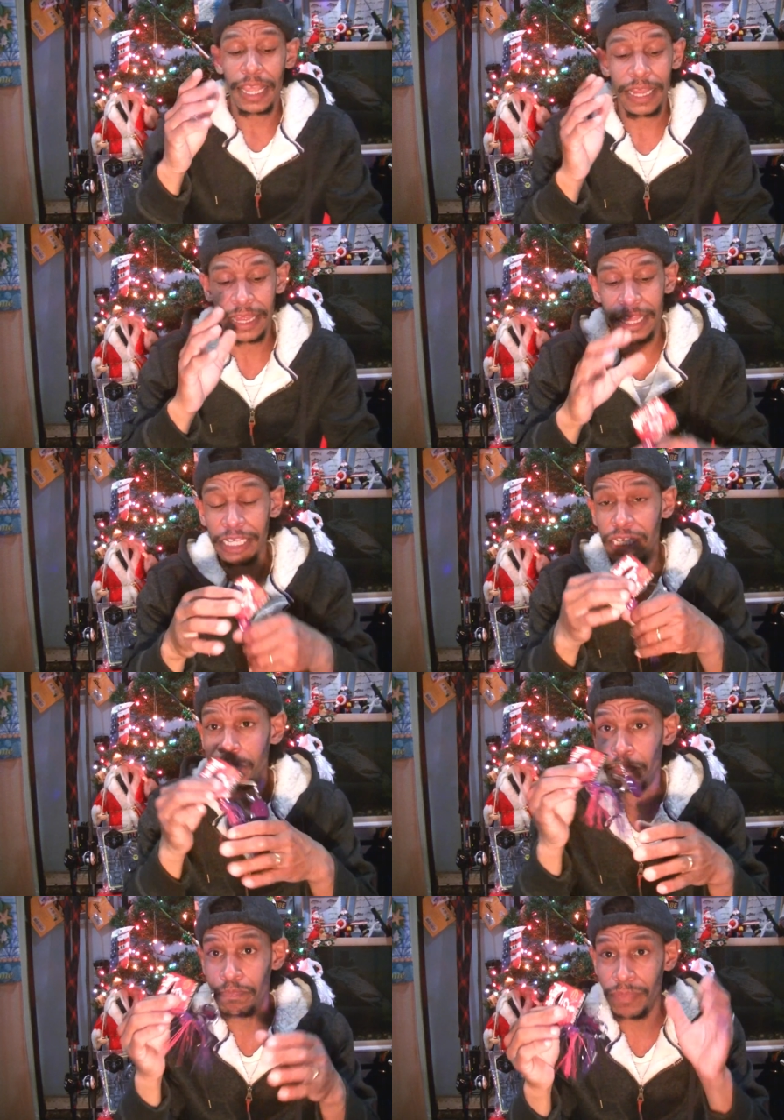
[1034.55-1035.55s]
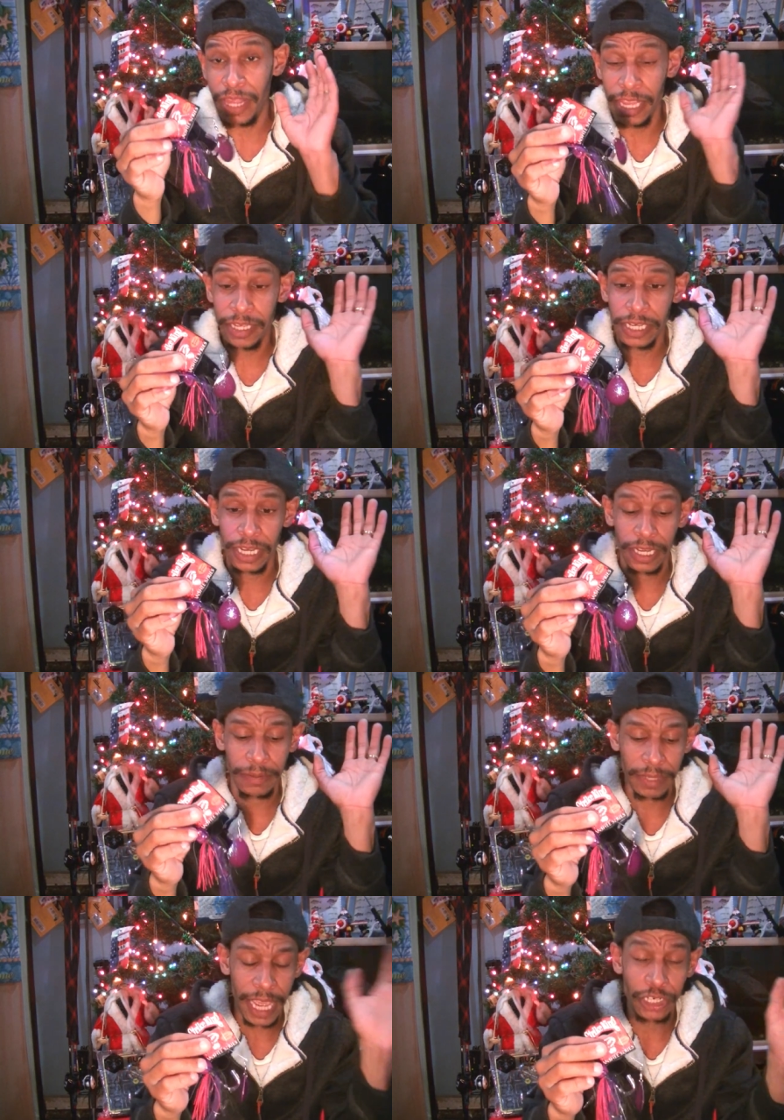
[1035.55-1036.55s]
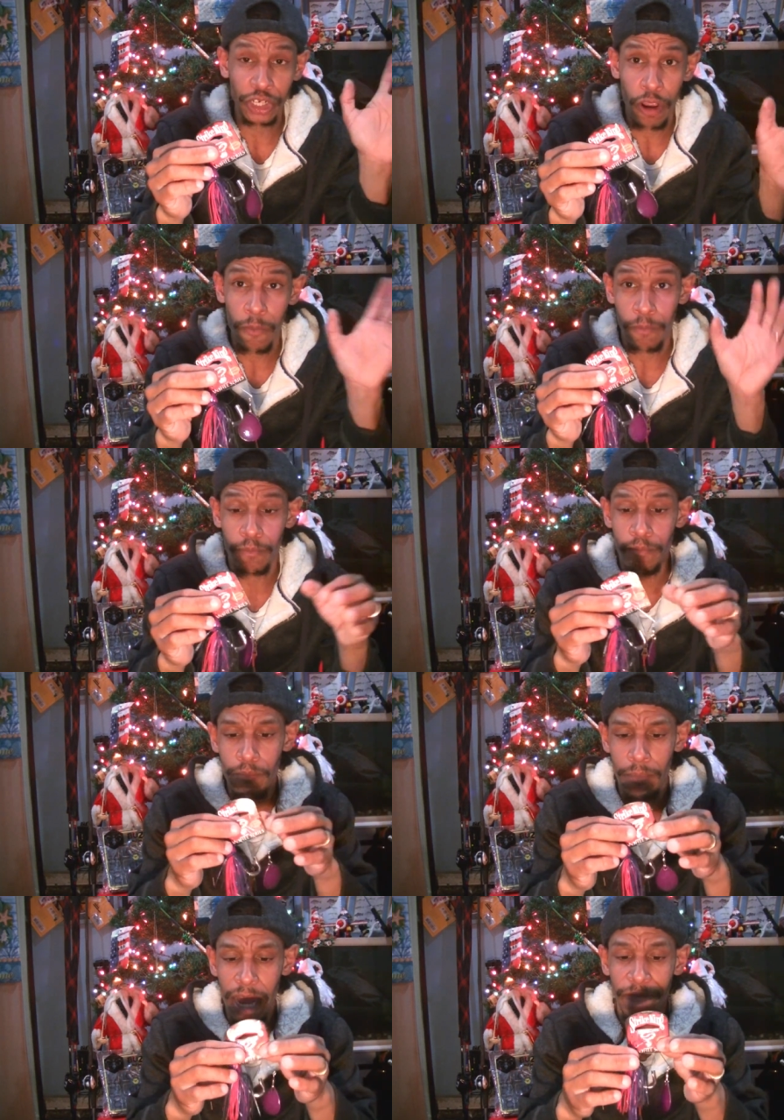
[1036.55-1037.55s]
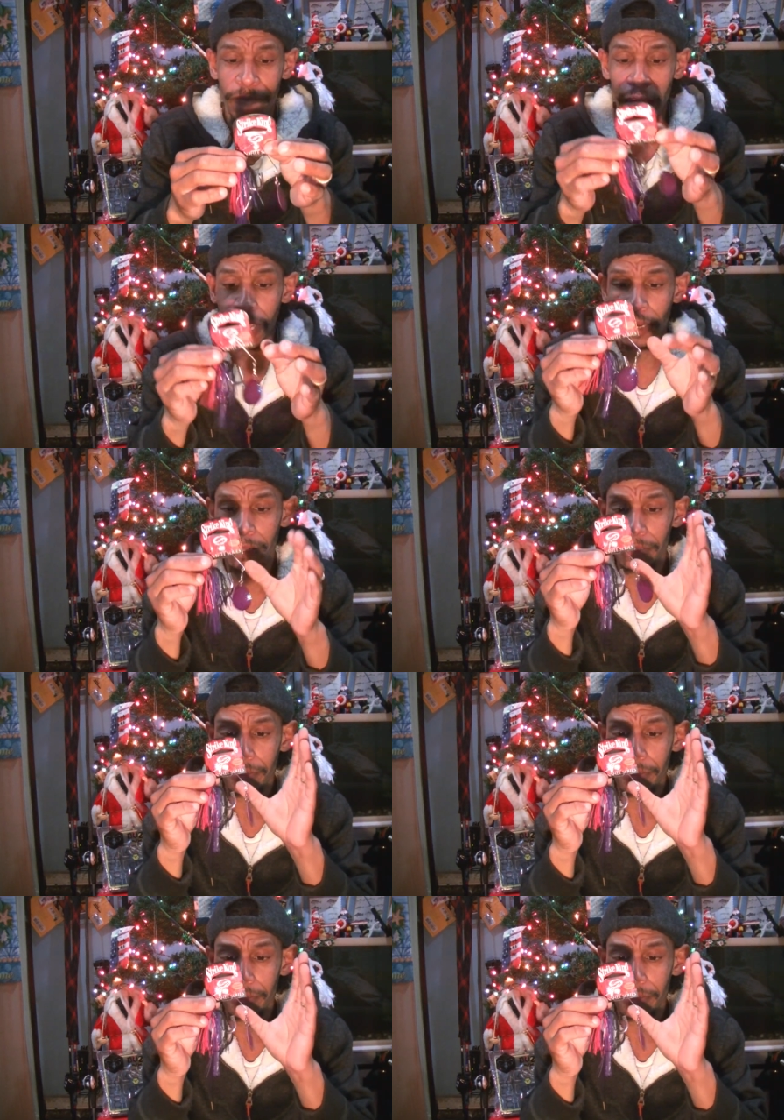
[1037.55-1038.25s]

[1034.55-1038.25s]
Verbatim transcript: This, this uh, Catchco modified